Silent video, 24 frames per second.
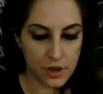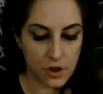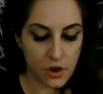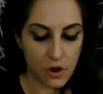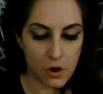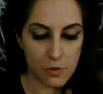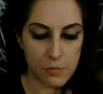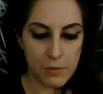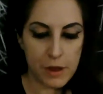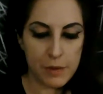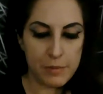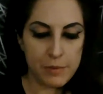Or
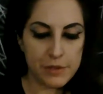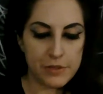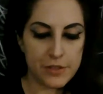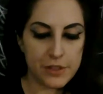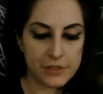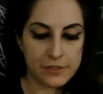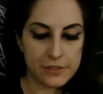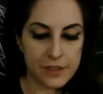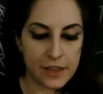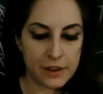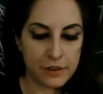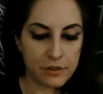maybe
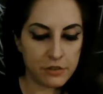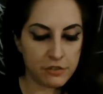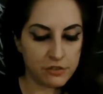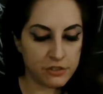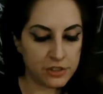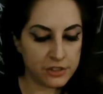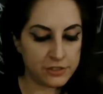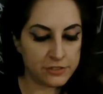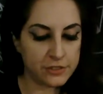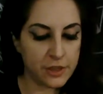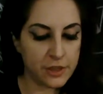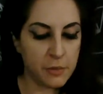this energy,
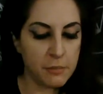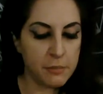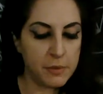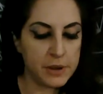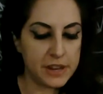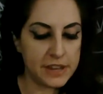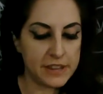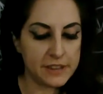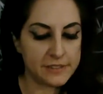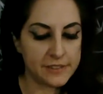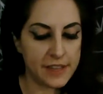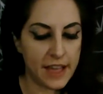
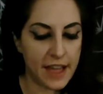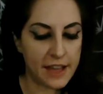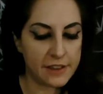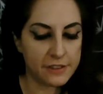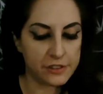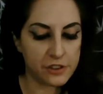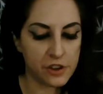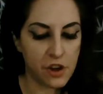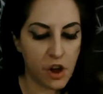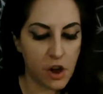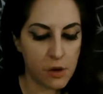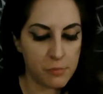somebody's had to
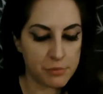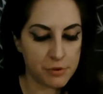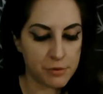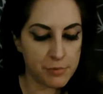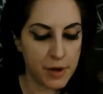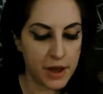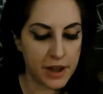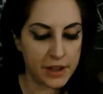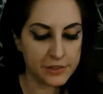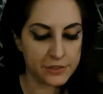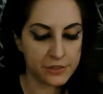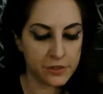
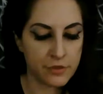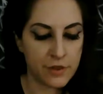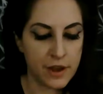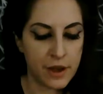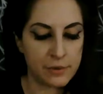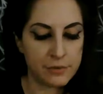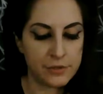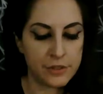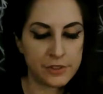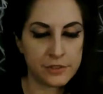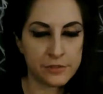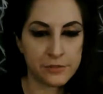compromise around
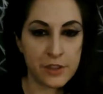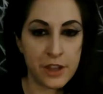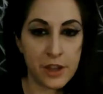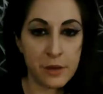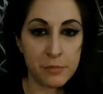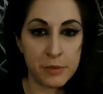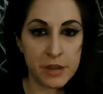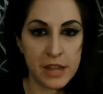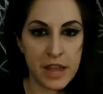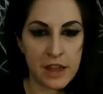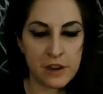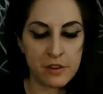this
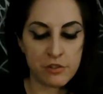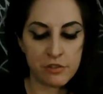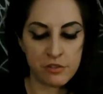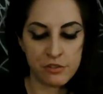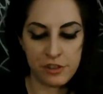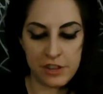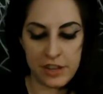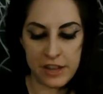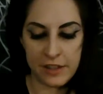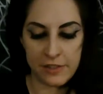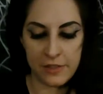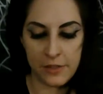family
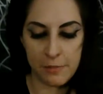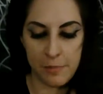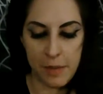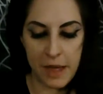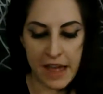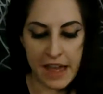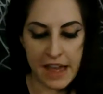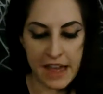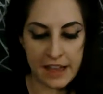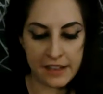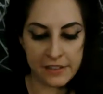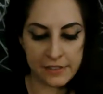energy in the
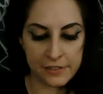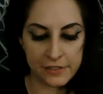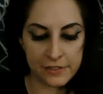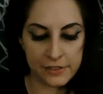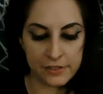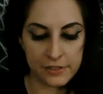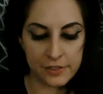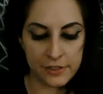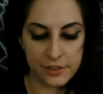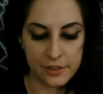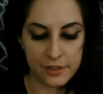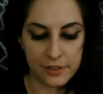past.